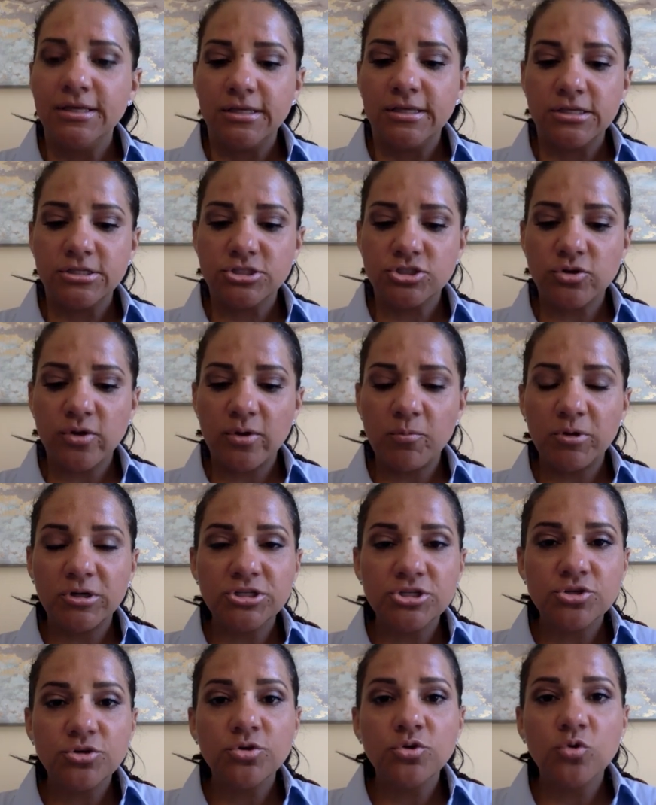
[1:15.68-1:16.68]
So I want to
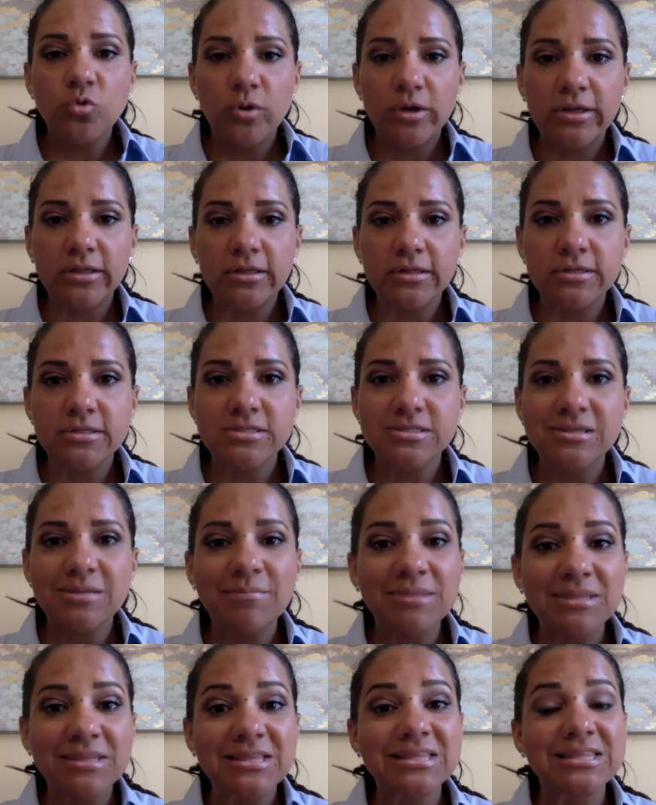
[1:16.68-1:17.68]
show you quickly some
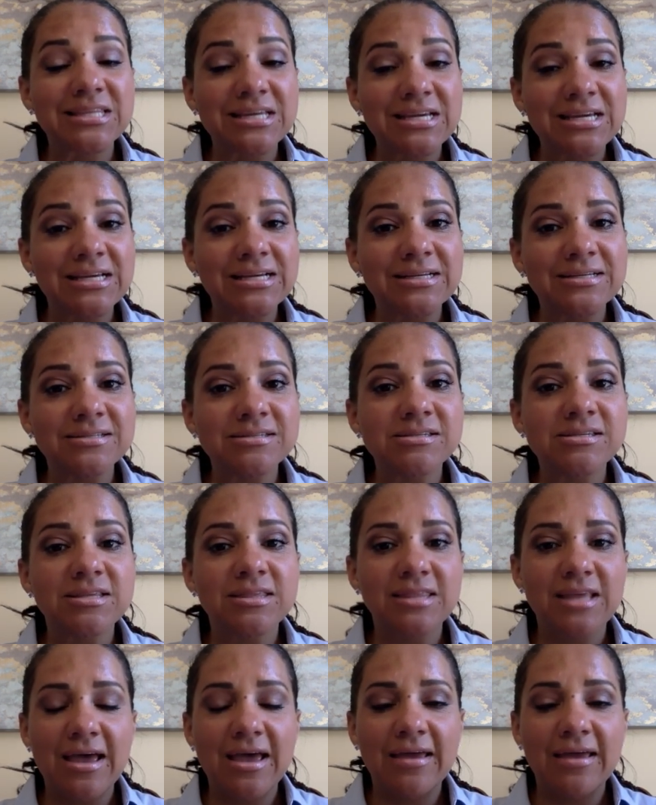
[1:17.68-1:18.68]
of the things
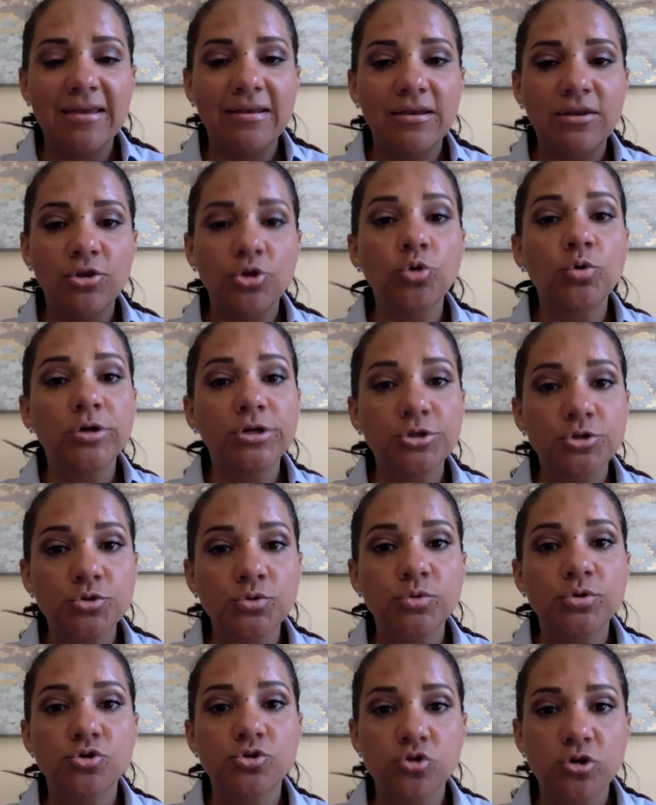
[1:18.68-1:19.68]
that you can do
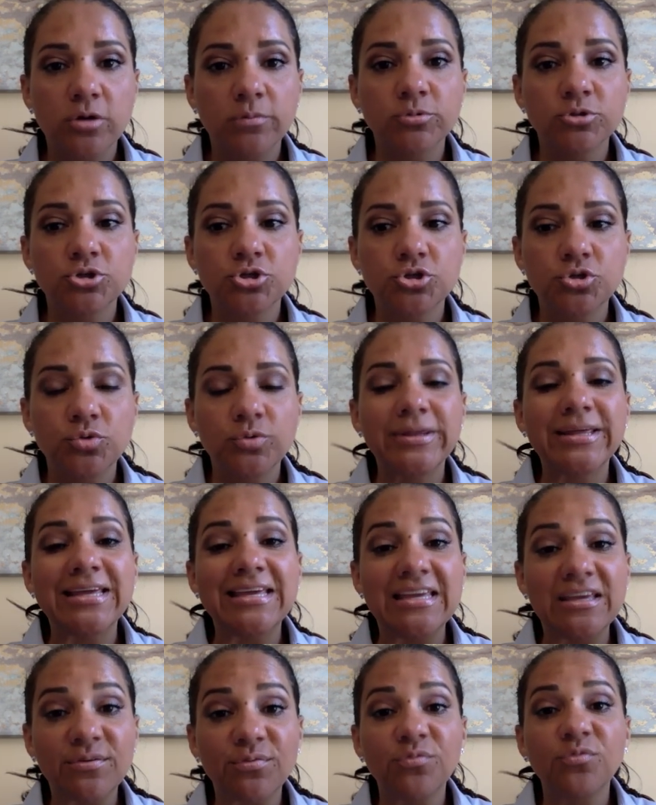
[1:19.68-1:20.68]
to troubleshoot
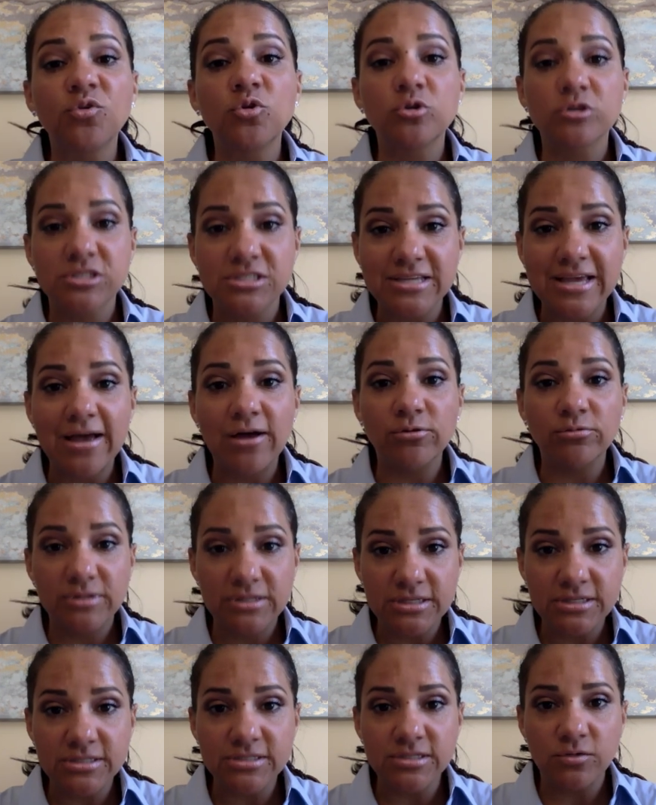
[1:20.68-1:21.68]
if your sound
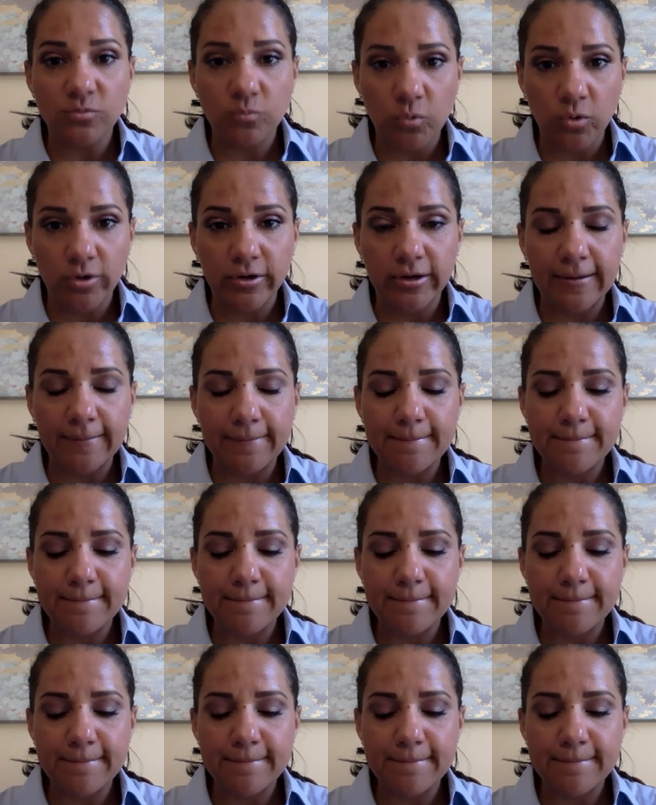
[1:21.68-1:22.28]
isn't working.